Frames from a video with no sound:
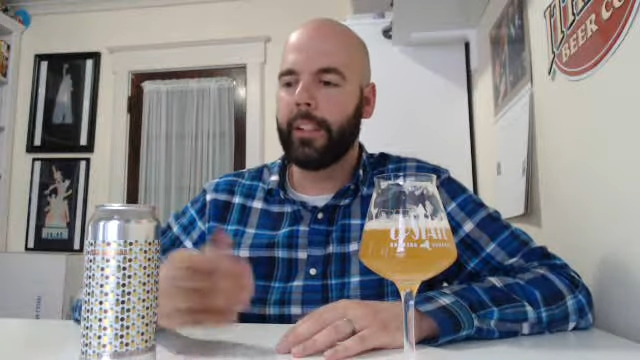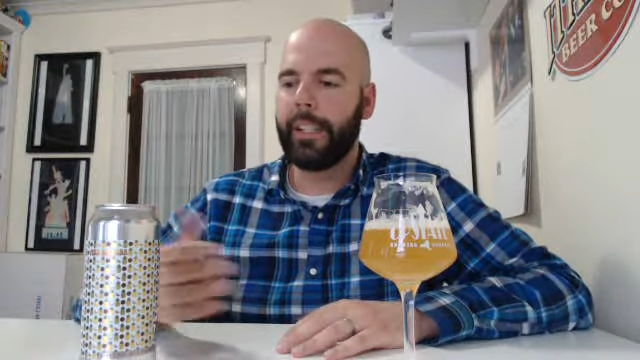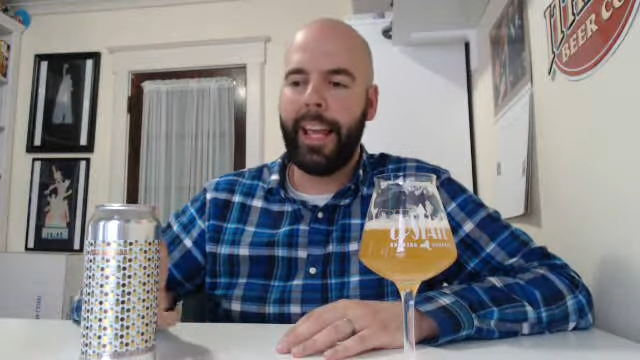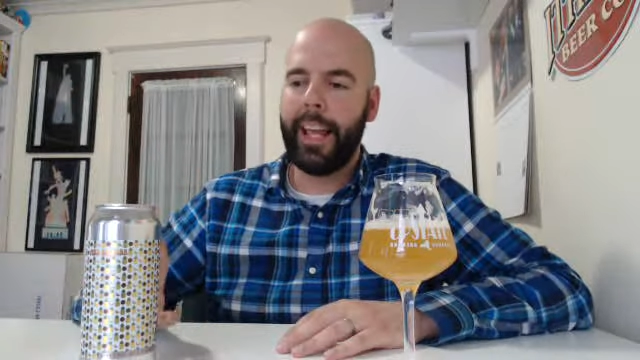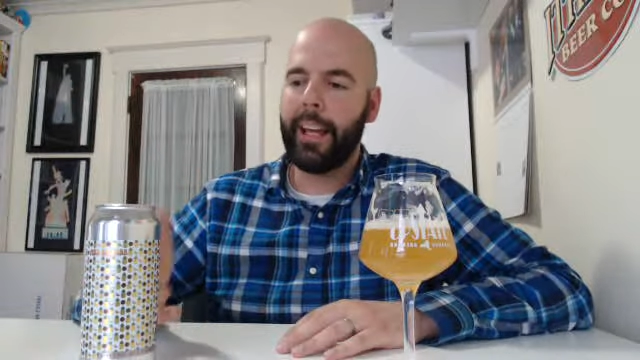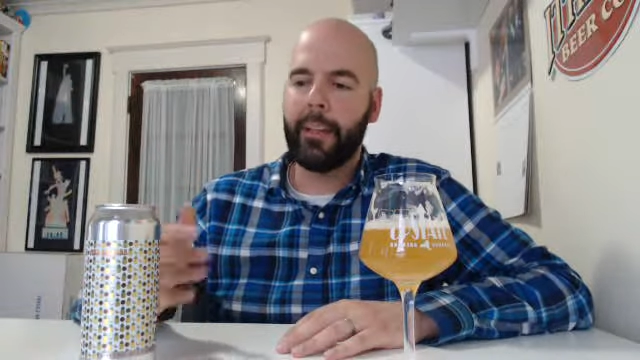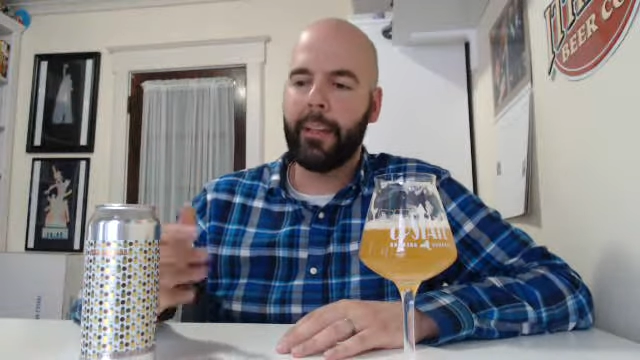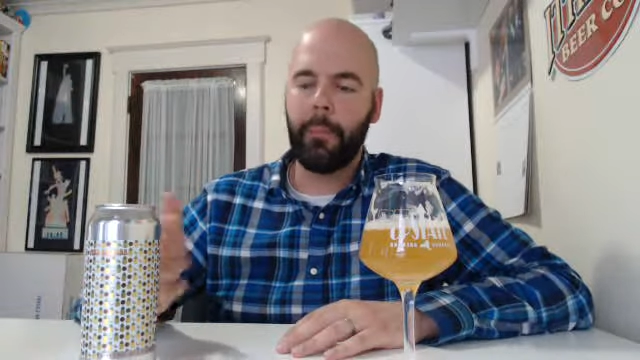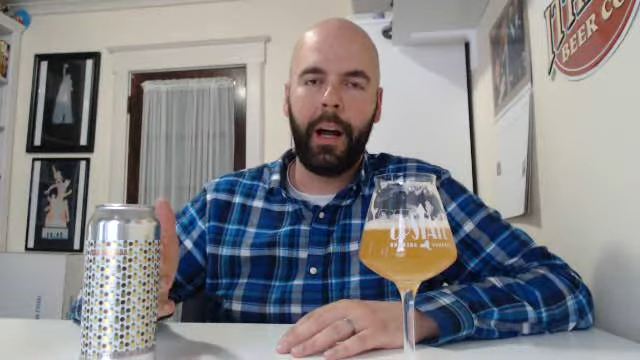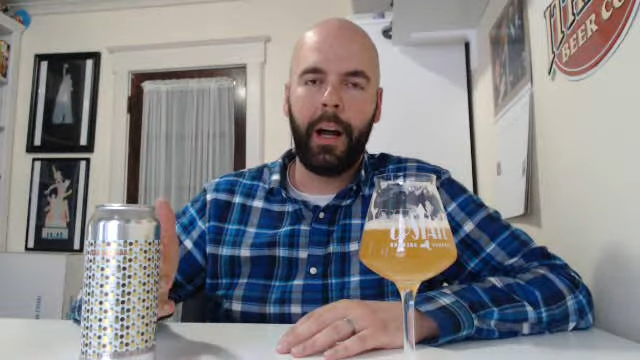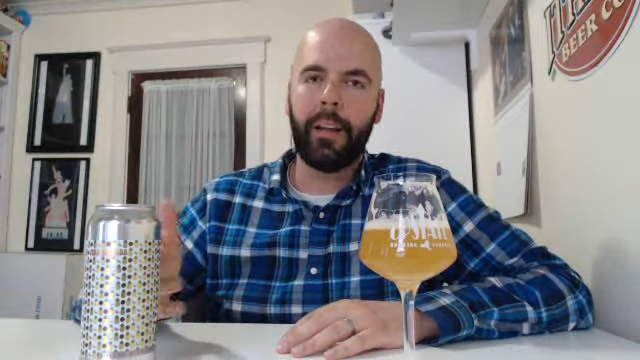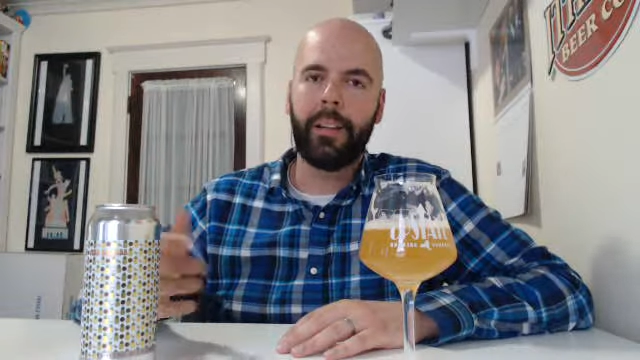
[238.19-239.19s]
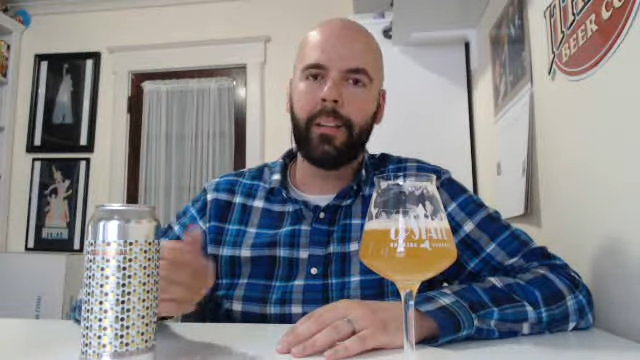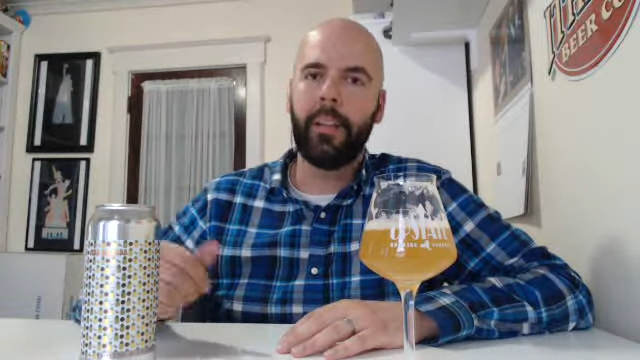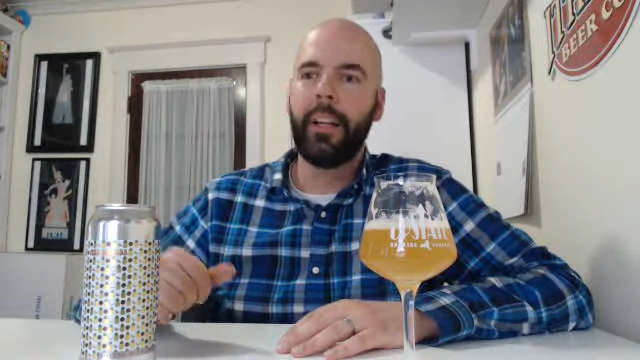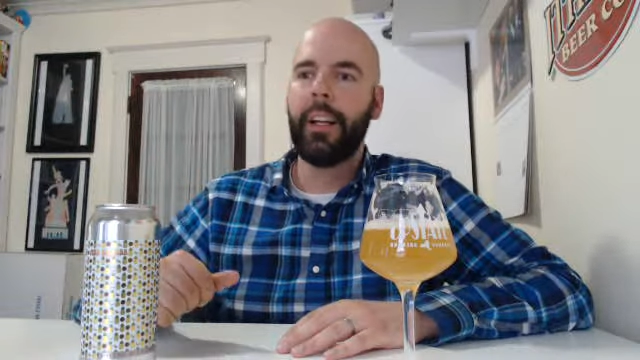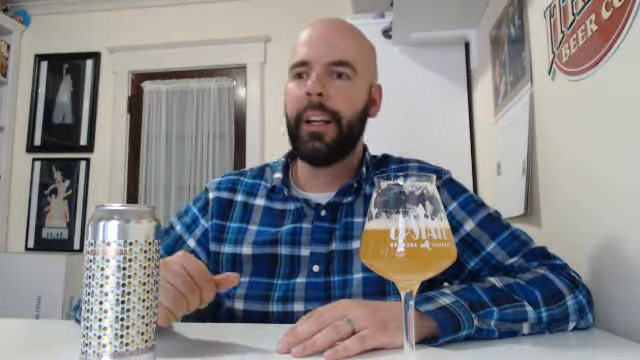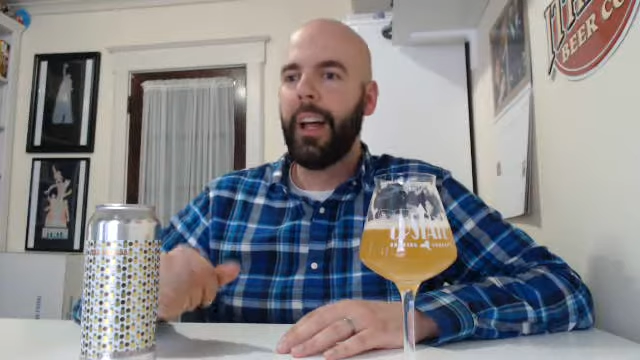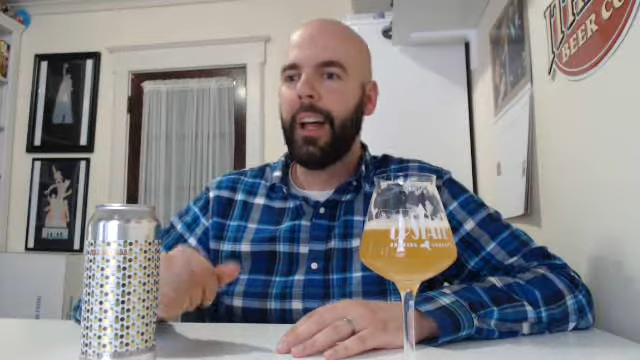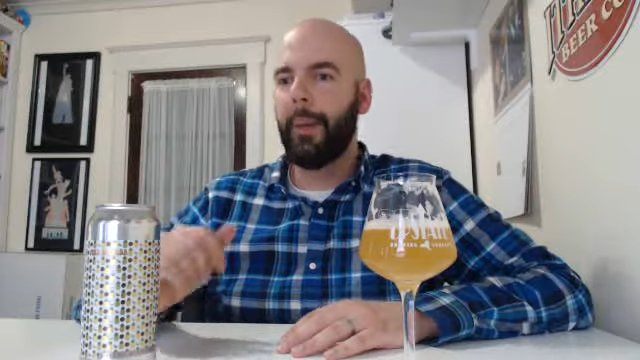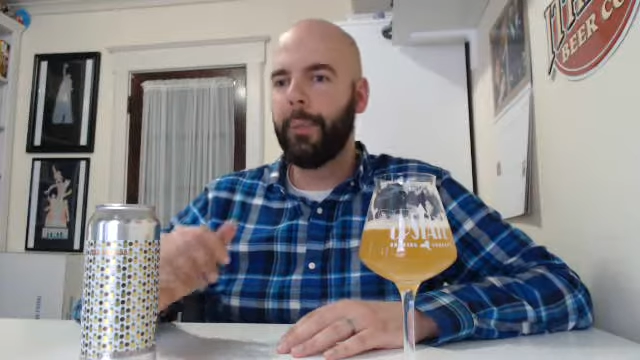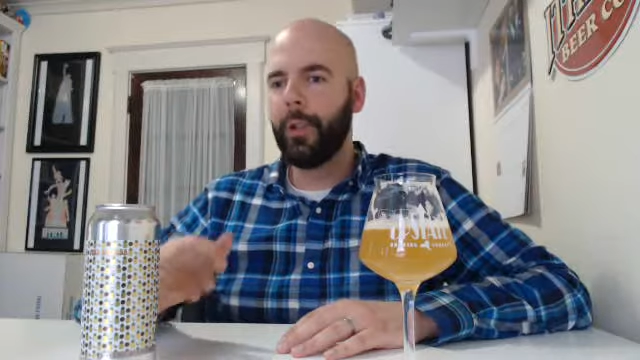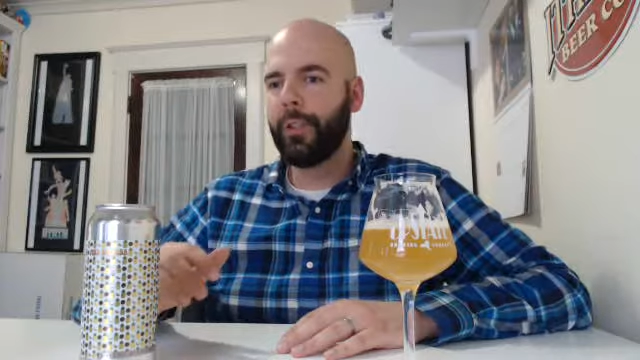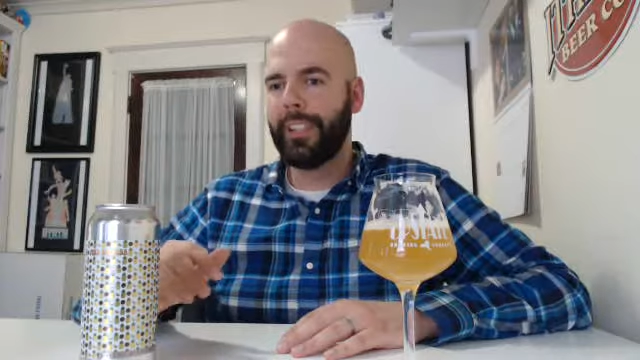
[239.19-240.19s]
can or bottle,
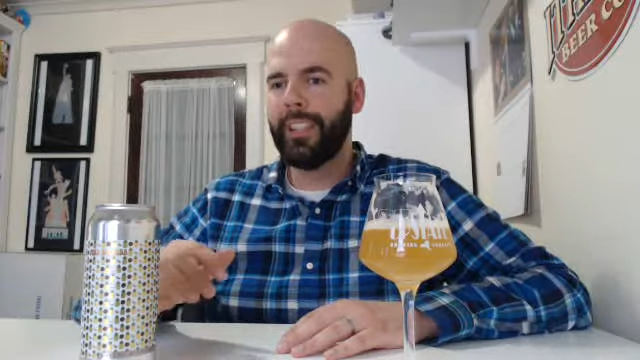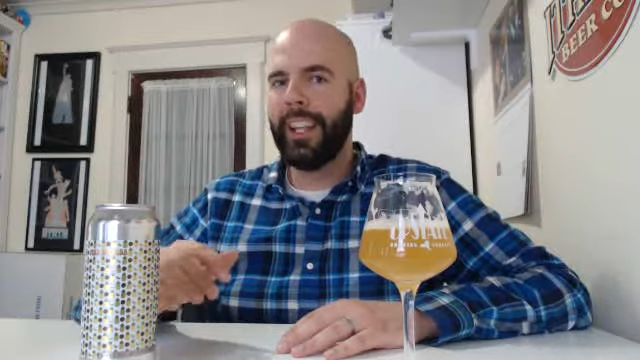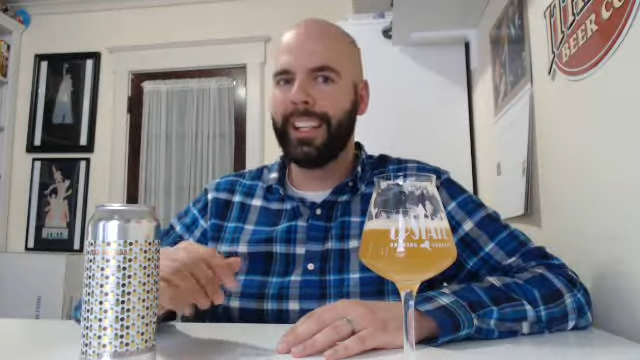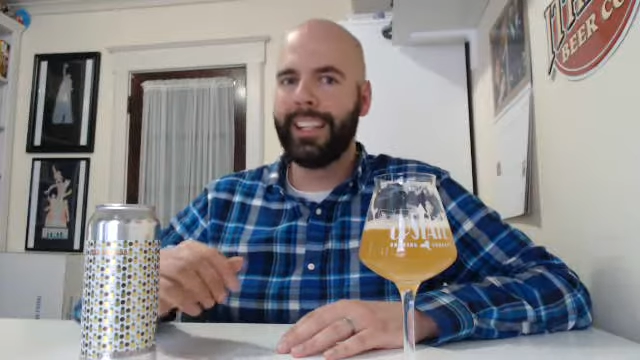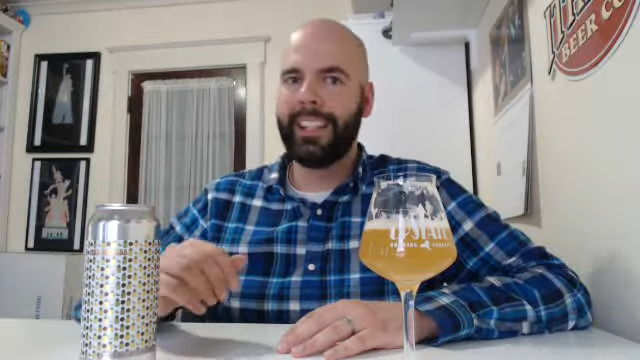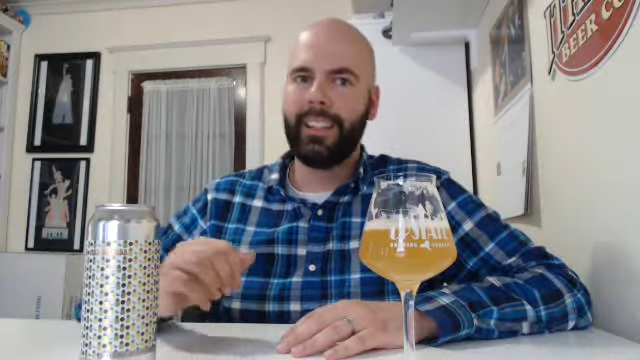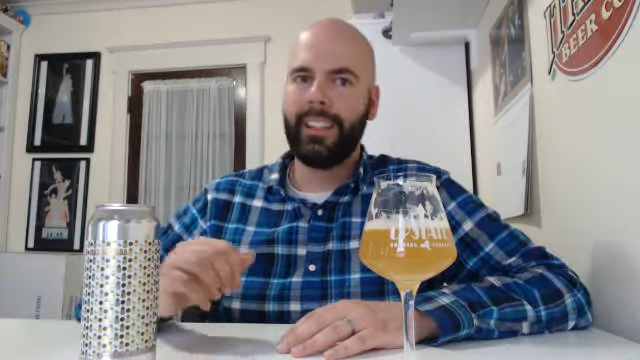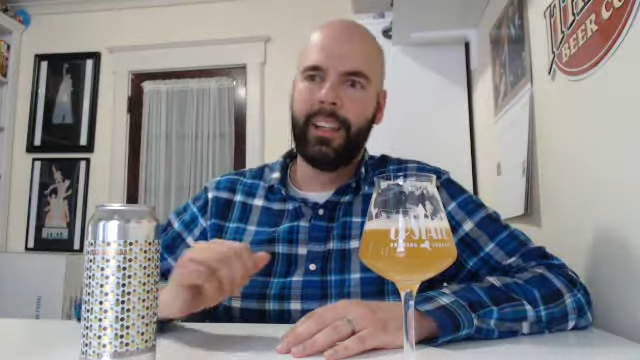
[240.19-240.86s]
I'm usually like,